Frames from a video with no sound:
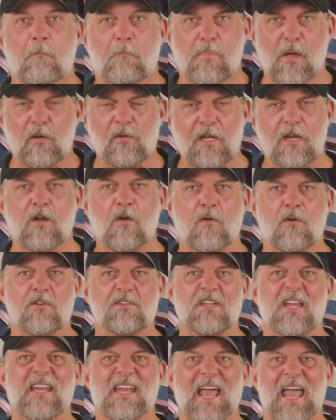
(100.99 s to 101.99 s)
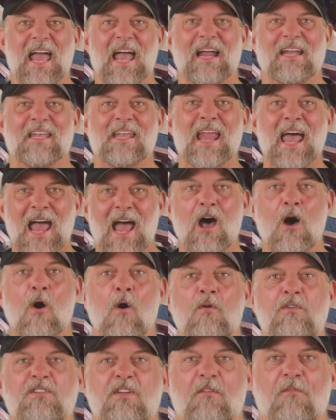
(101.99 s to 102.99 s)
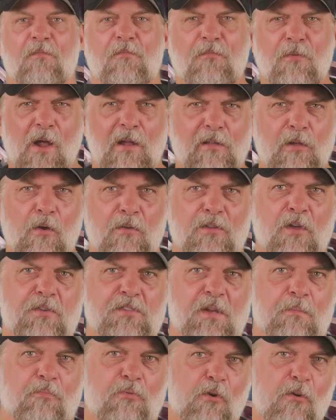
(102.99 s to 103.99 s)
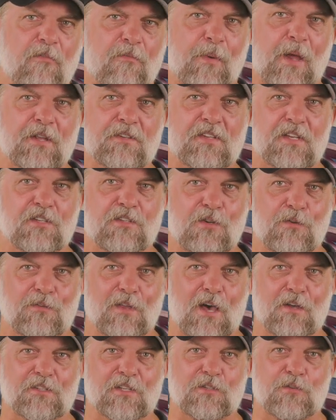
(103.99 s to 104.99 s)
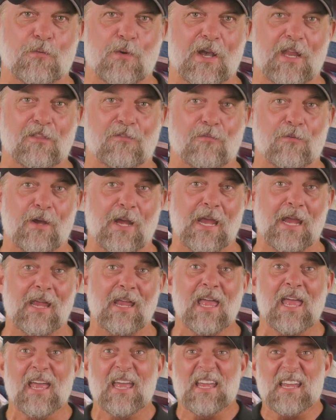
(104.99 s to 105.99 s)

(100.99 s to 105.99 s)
Building owners need to act now to front load those improvements in 2023,